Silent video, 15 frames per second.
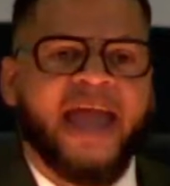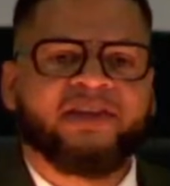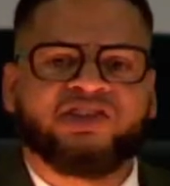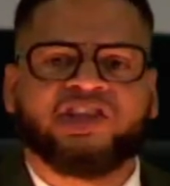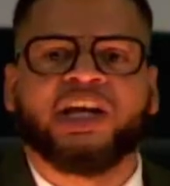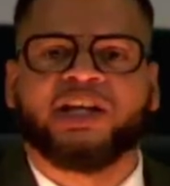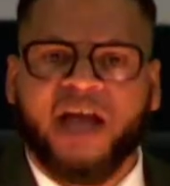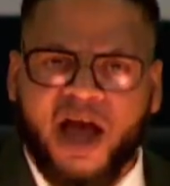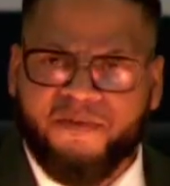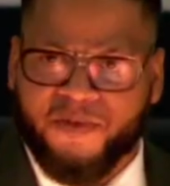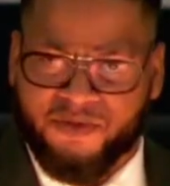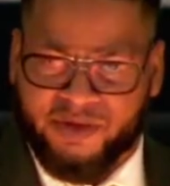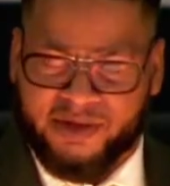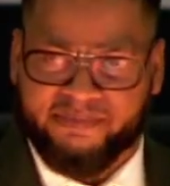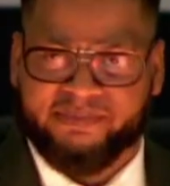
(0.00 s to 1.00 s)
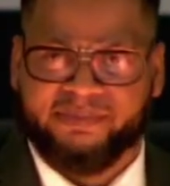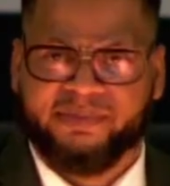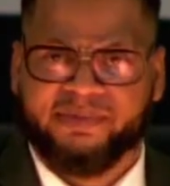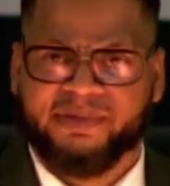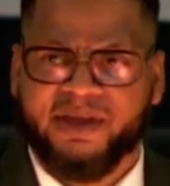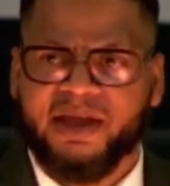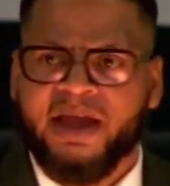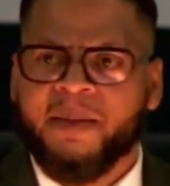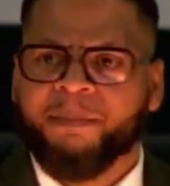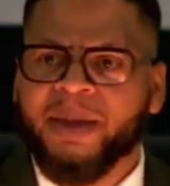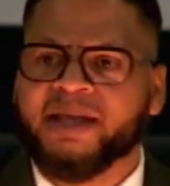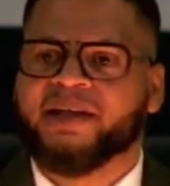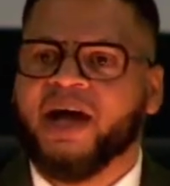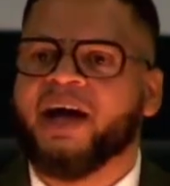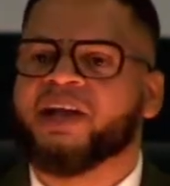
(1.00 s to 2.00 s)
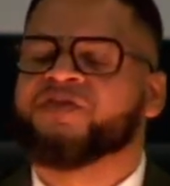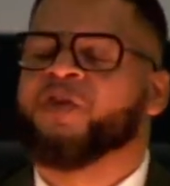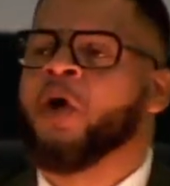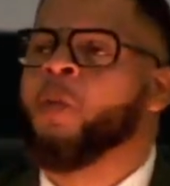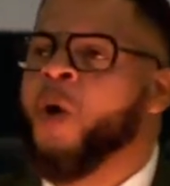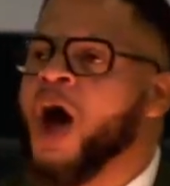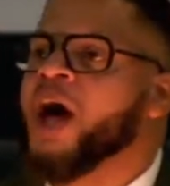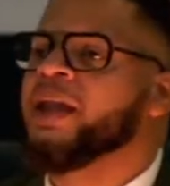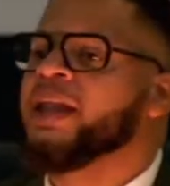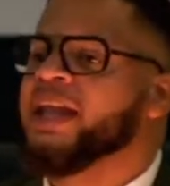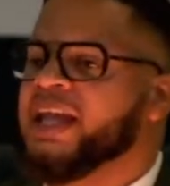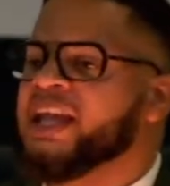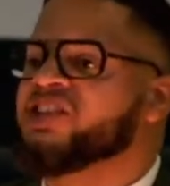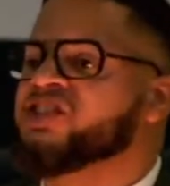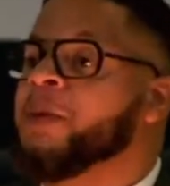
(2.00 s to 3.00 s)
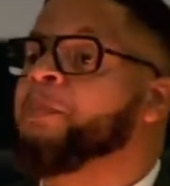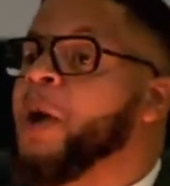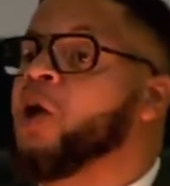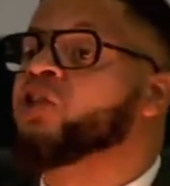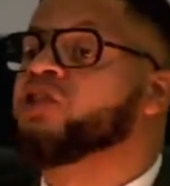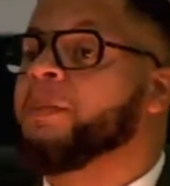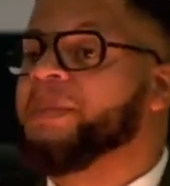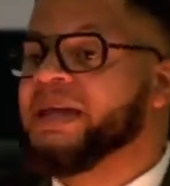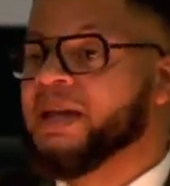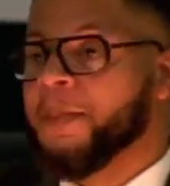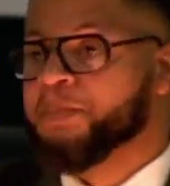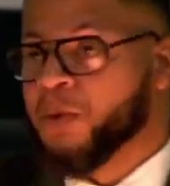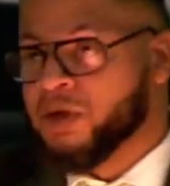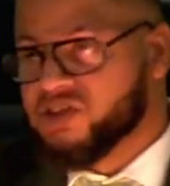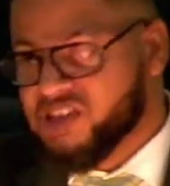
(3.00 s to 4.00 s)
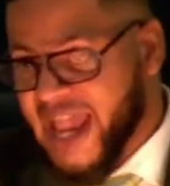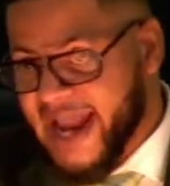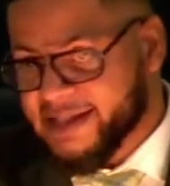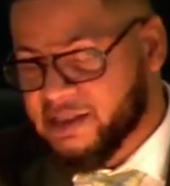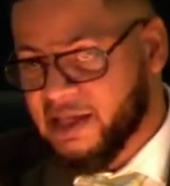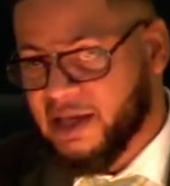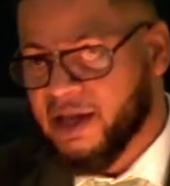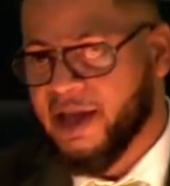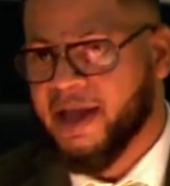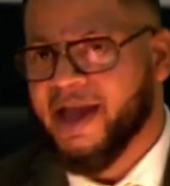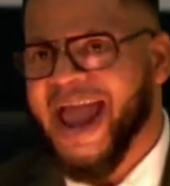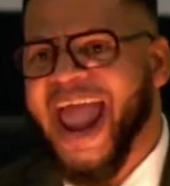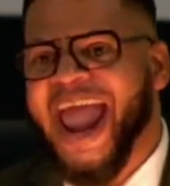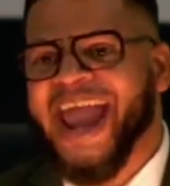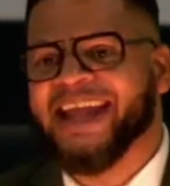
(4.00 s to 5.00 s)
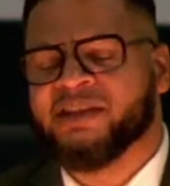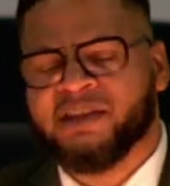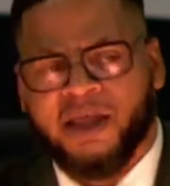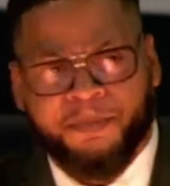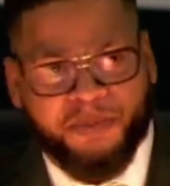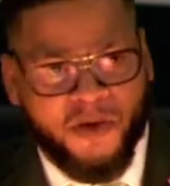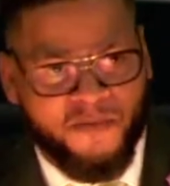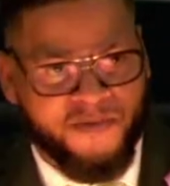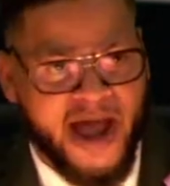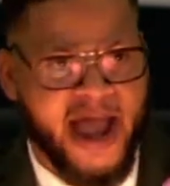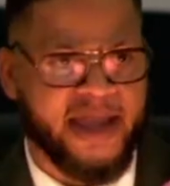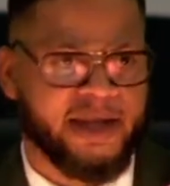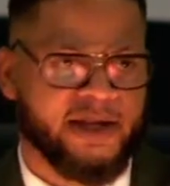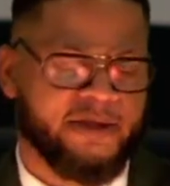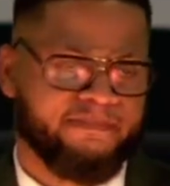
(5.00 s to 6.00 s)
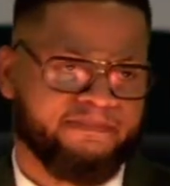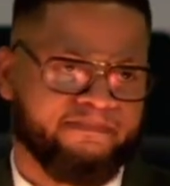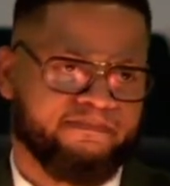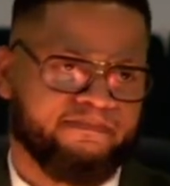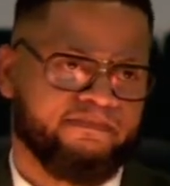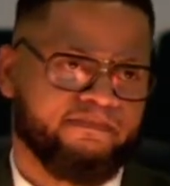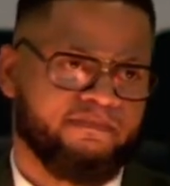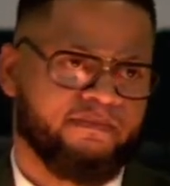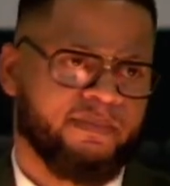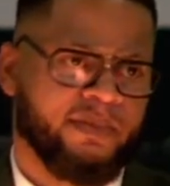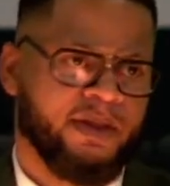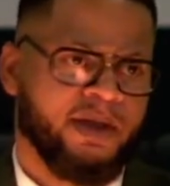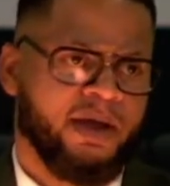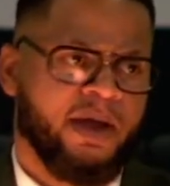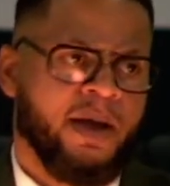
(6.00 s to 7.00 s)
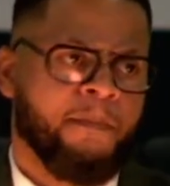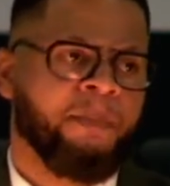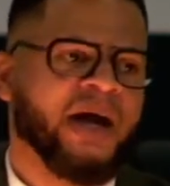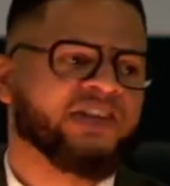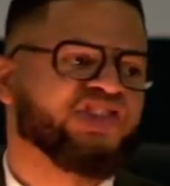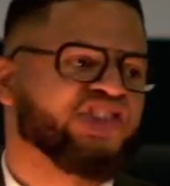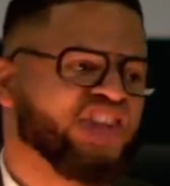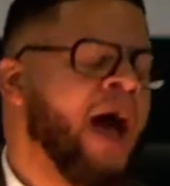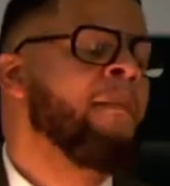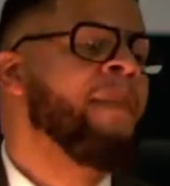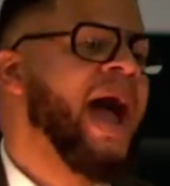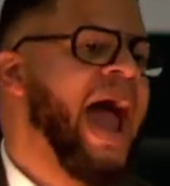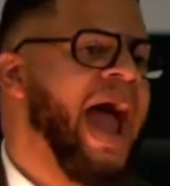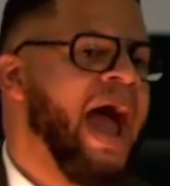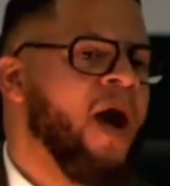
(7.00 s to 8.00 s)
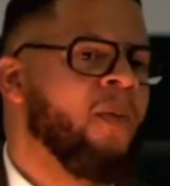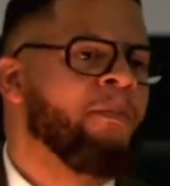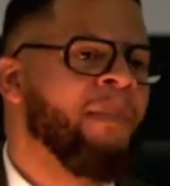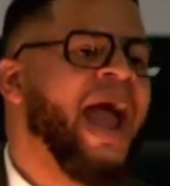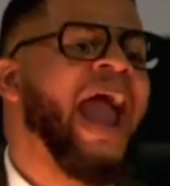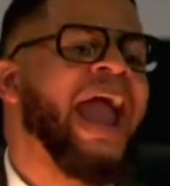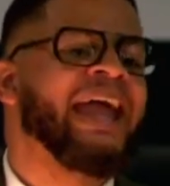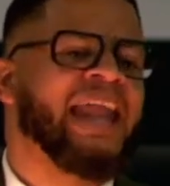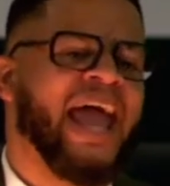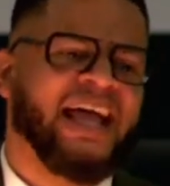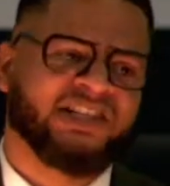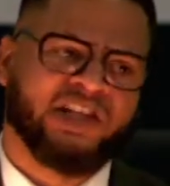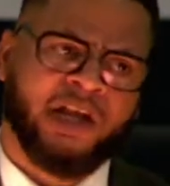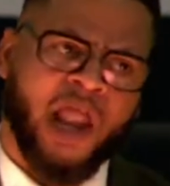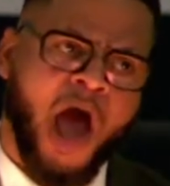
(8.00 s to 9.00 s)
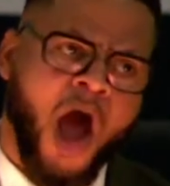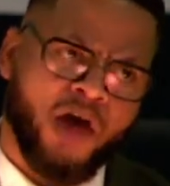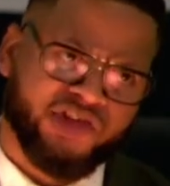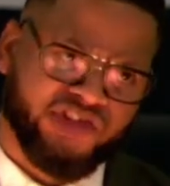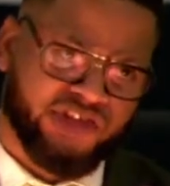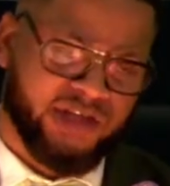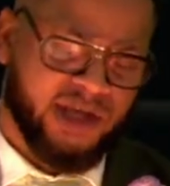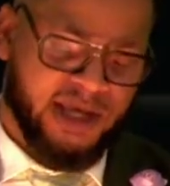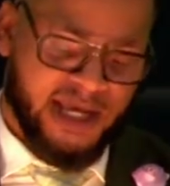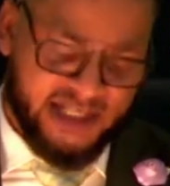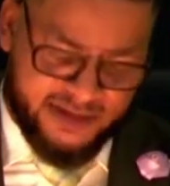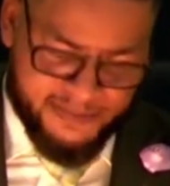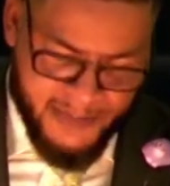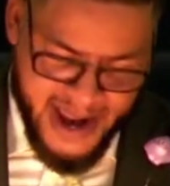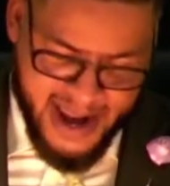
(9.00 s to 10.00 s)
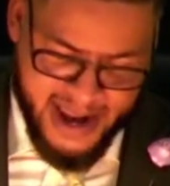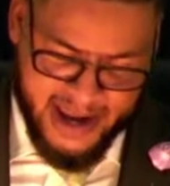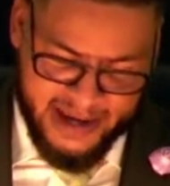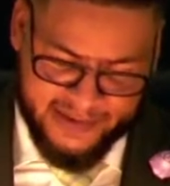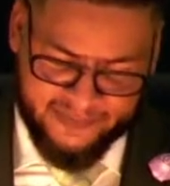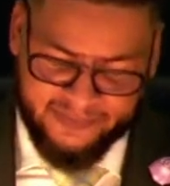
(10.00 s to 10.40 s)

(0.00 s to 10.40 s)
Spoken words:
as the covering. Because for one, he's supposed to be the protector and the provider. But somehow man has lost his mind